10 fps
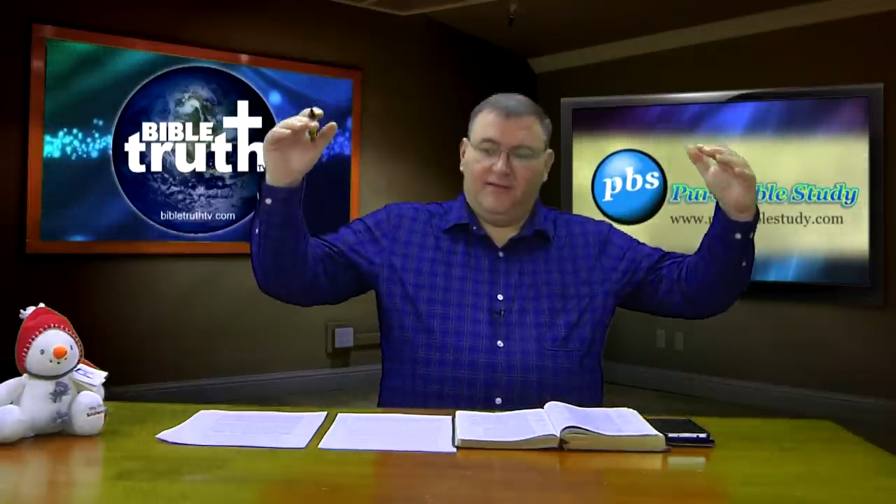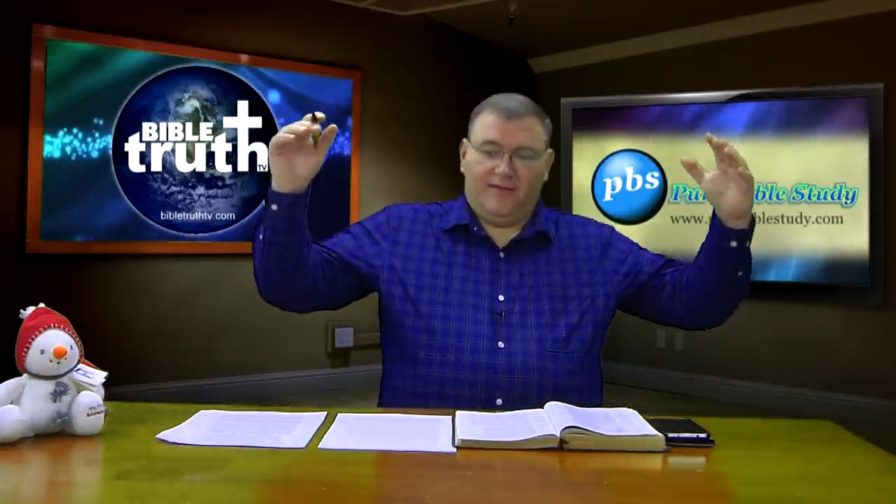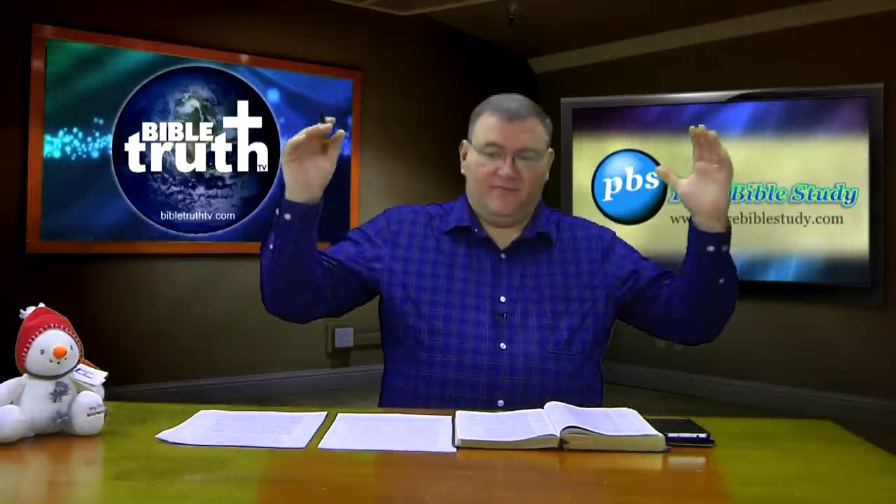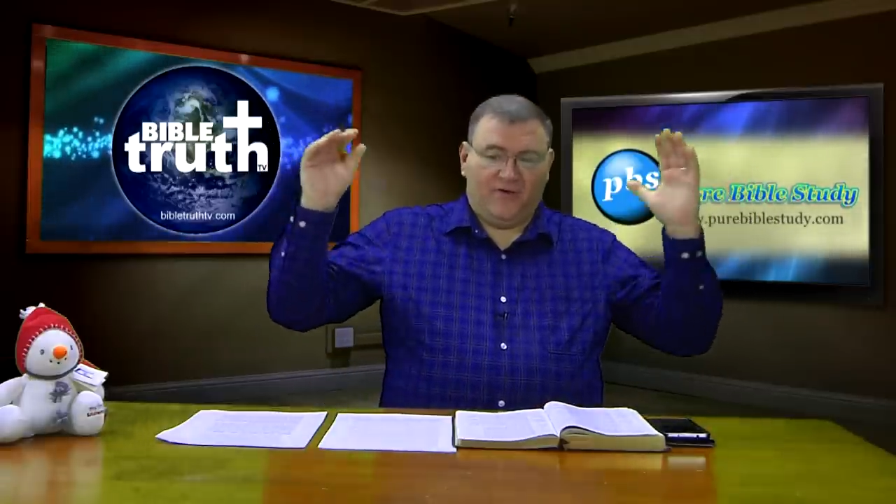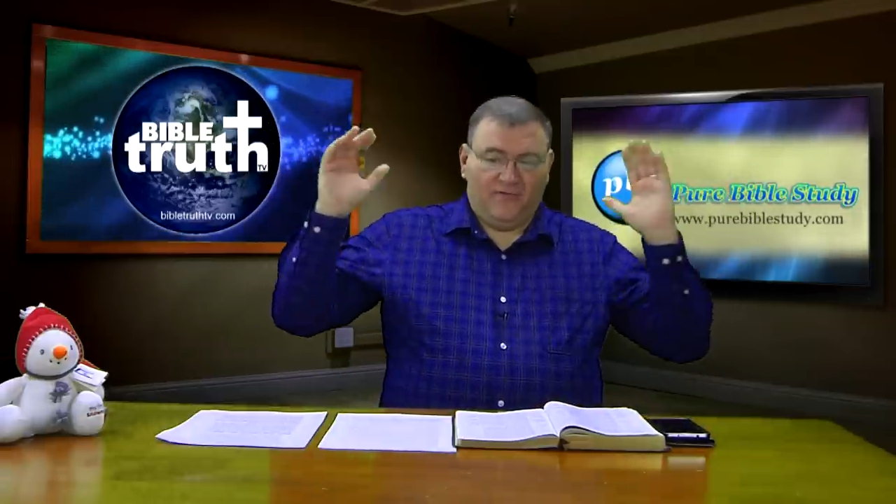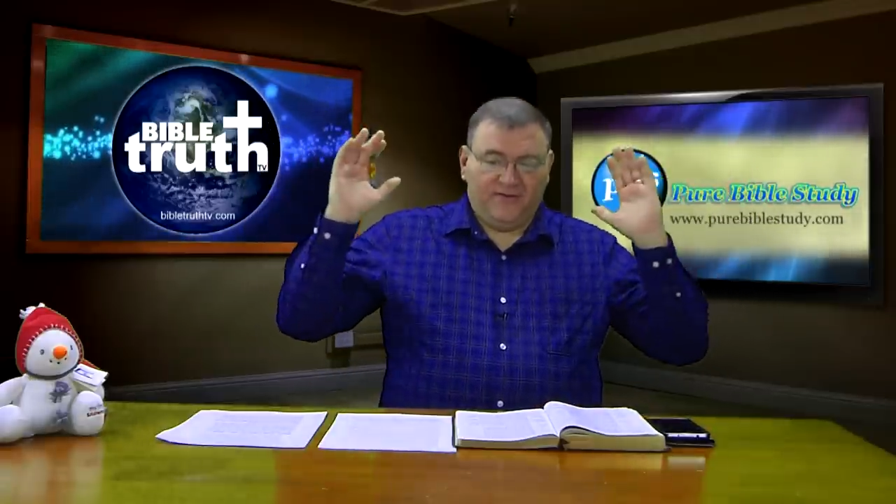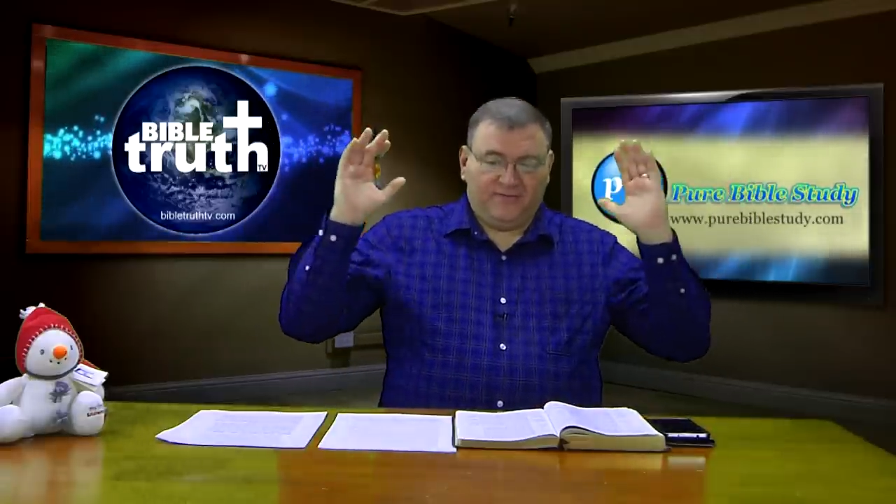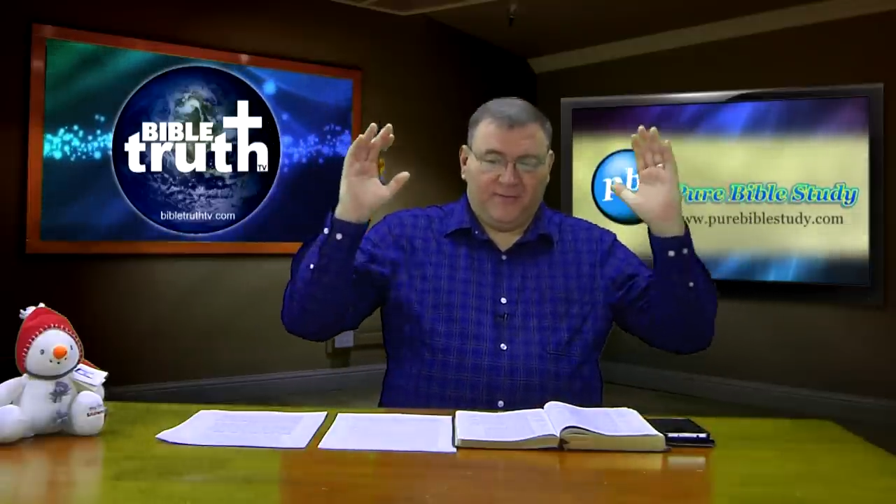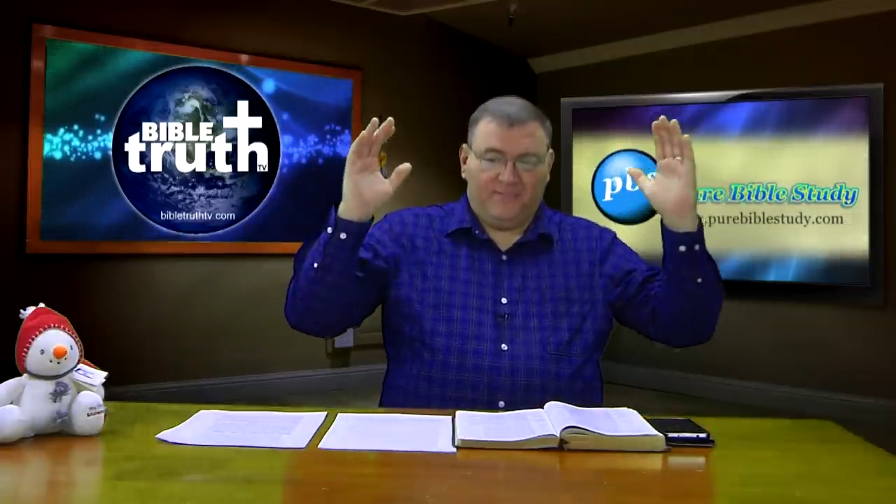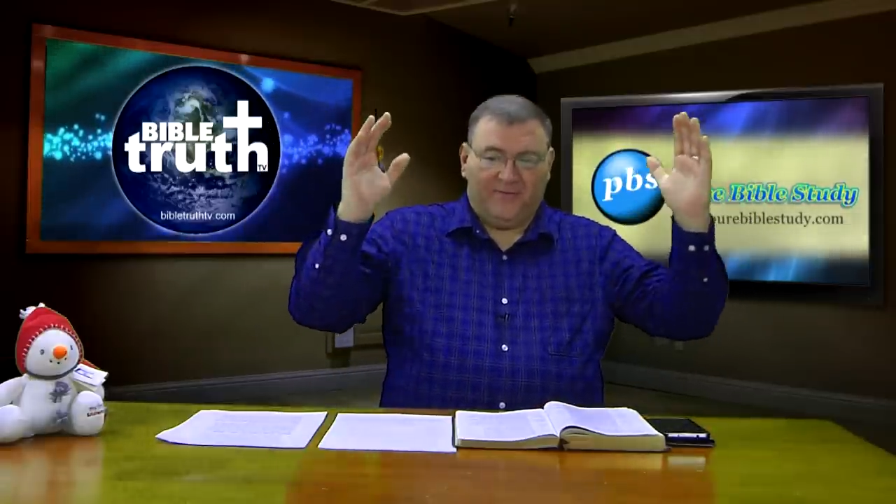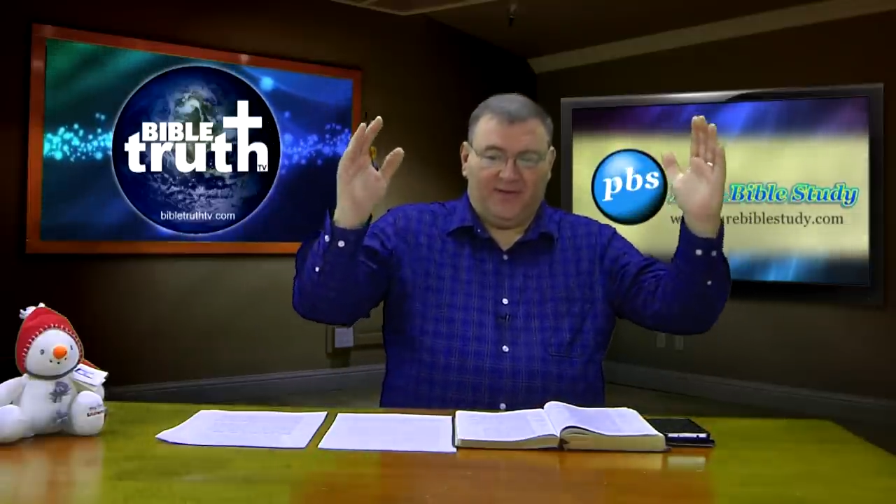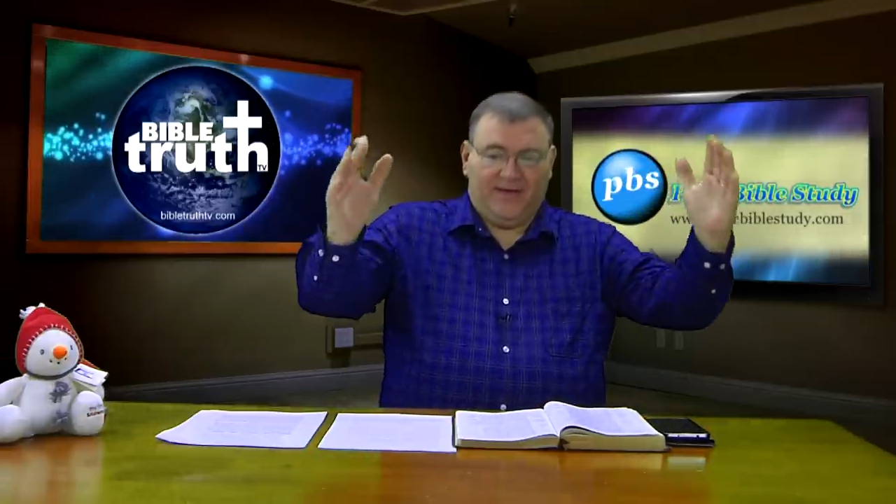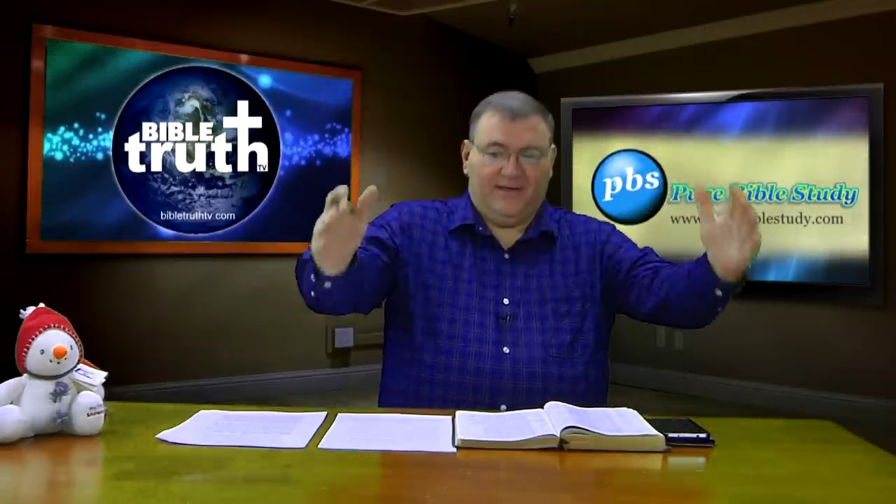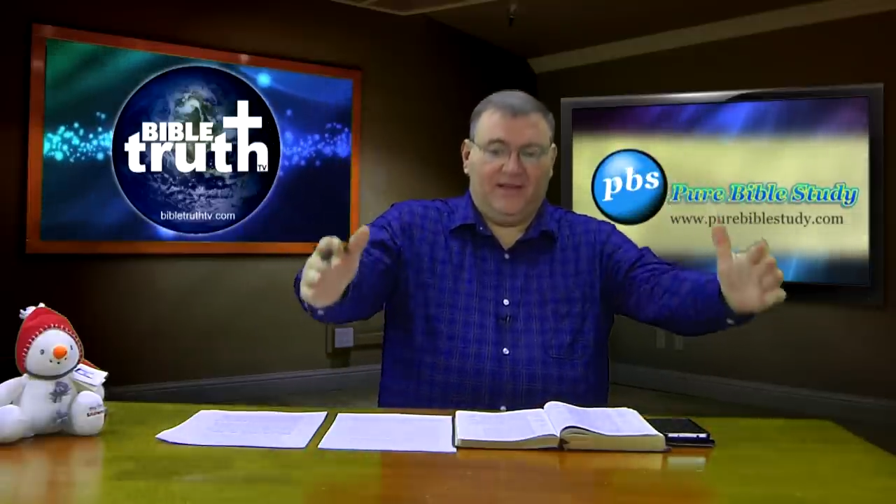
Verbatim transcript: have all these people in